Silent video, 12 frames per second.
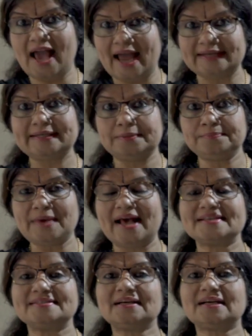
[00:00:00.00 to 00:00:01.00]
atom
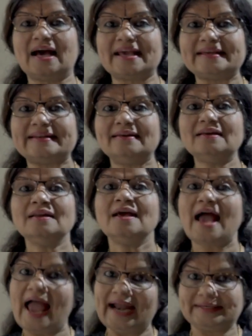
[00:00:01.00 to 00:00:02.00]
as the chiral
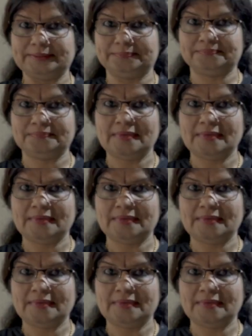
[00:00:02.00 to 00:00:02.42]
atom,